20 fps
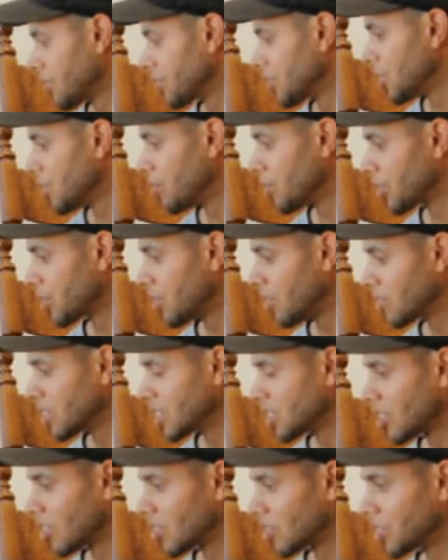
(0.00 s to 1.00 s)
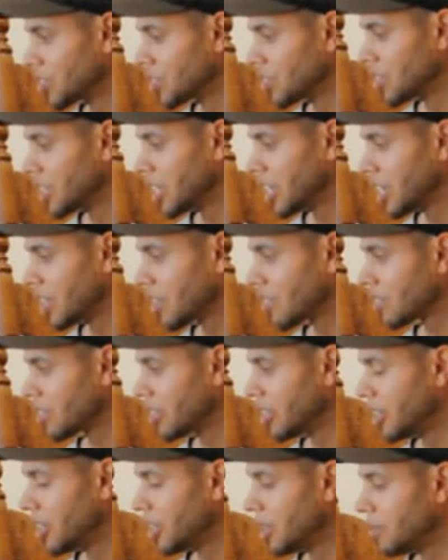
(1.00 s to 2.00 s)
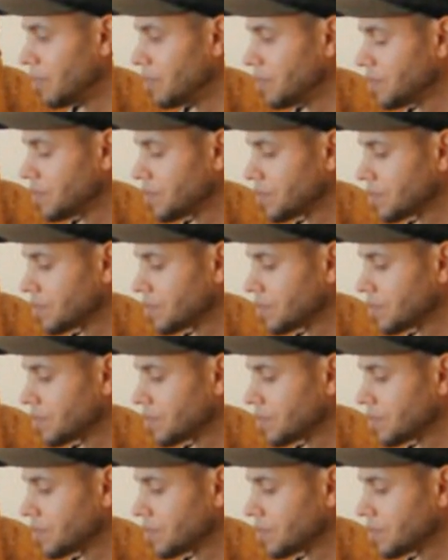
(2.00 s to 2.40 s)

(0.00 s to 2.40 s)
don't know what all these are underneath, um,